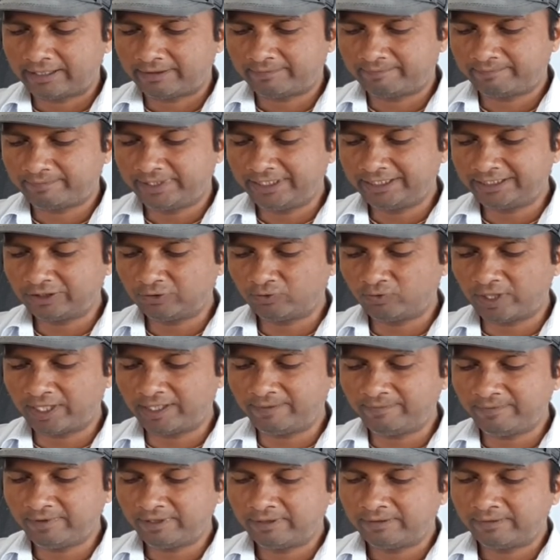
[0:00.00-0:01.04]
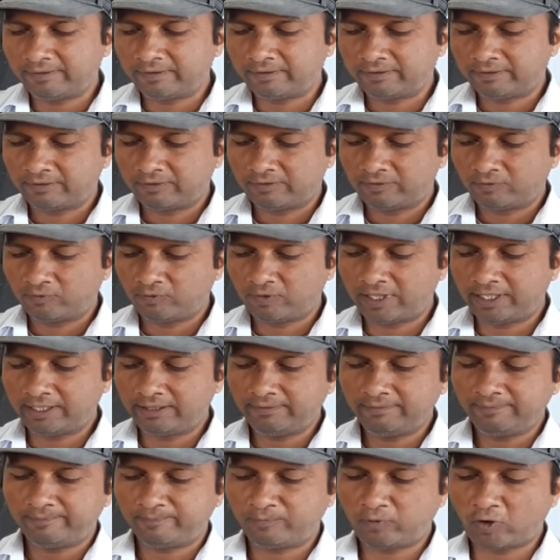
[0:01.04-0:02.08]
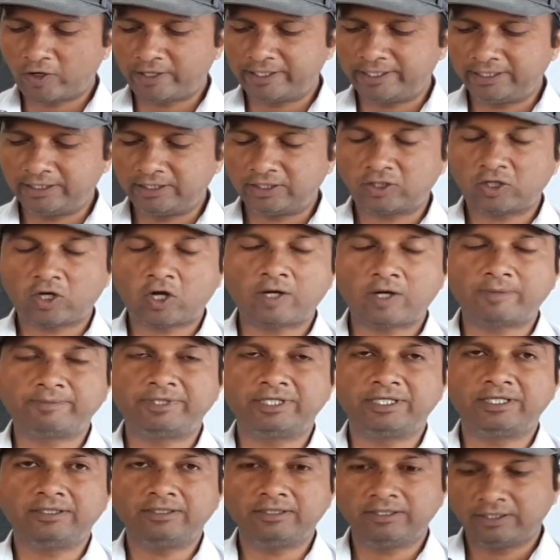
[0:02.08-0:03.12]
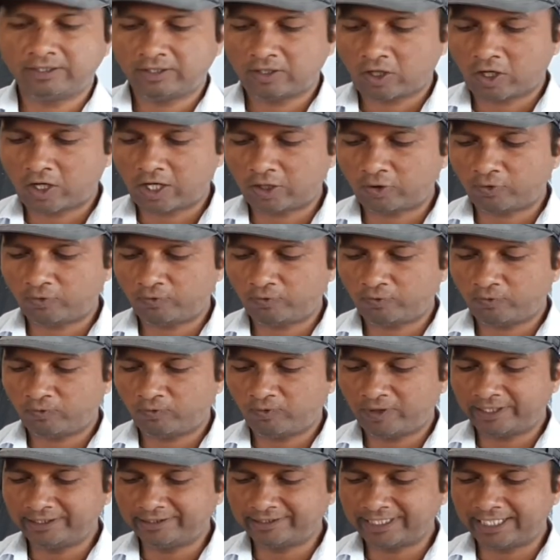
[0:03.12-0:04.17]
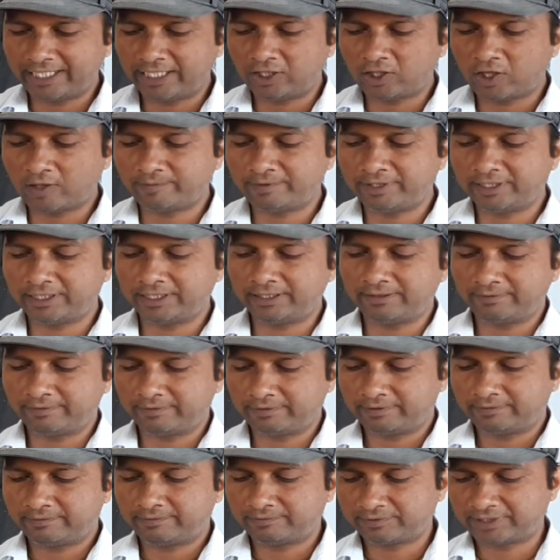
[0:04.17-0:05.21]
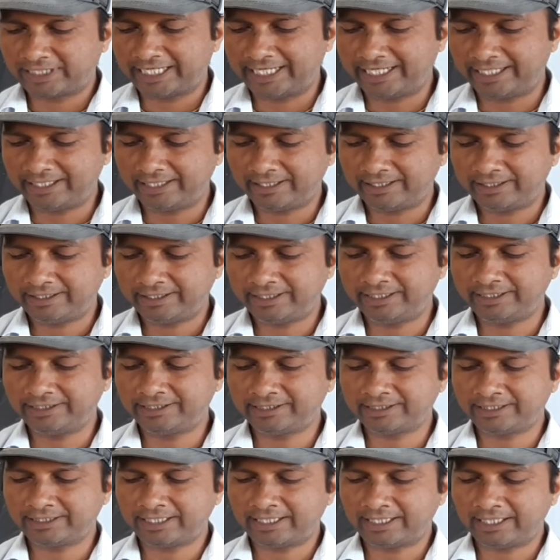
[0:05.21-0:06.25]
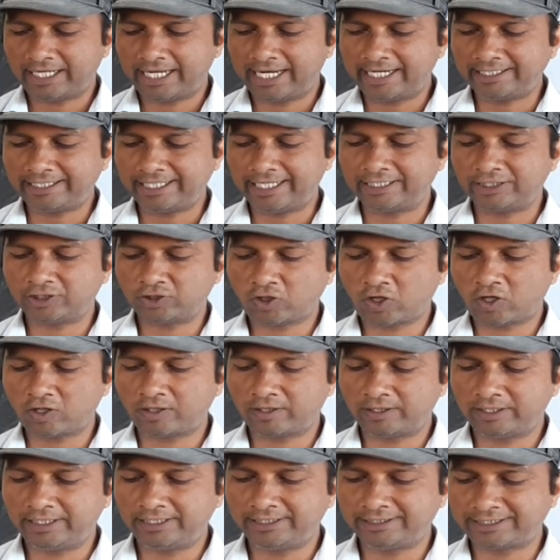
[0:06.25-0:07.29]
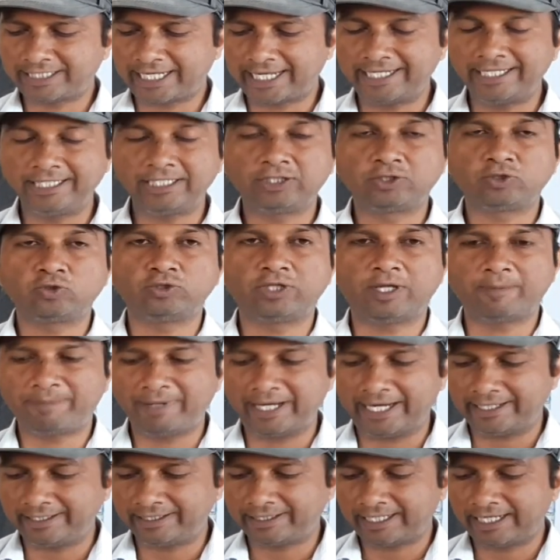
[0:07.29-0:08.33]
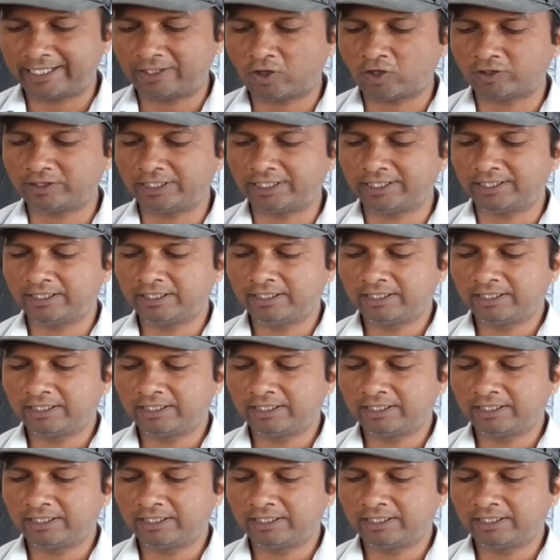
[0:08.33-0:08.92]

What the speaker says: means one point of the or one side of the thread is attached or is tied to the plant, and other